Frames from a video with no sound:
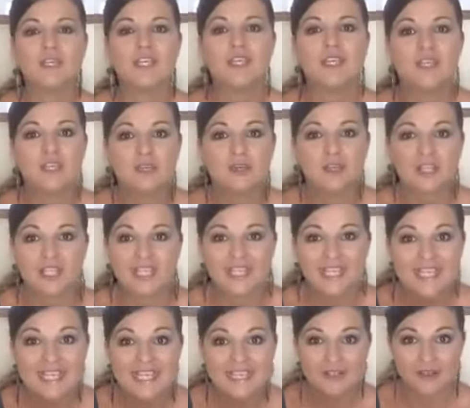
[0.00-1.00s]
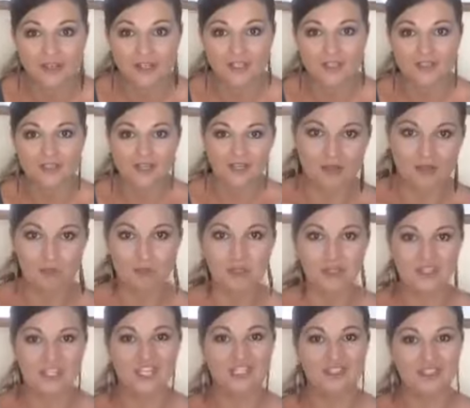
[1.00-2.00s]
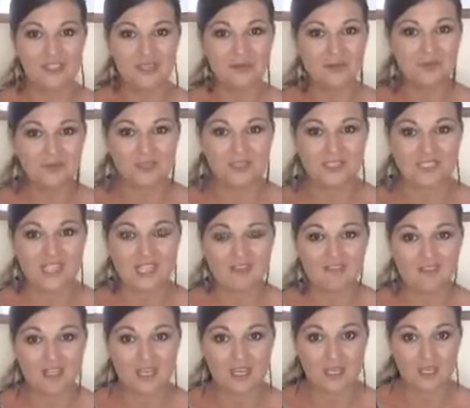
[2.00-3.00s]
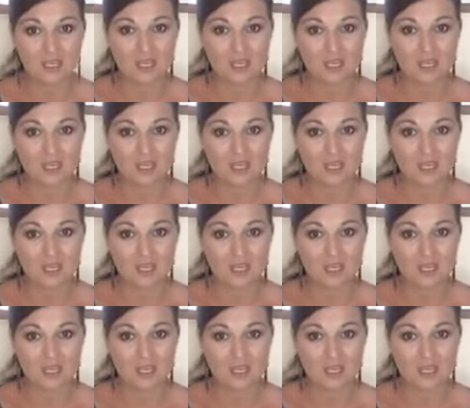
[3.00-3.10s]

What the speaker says: you're keen on watching the news on TV.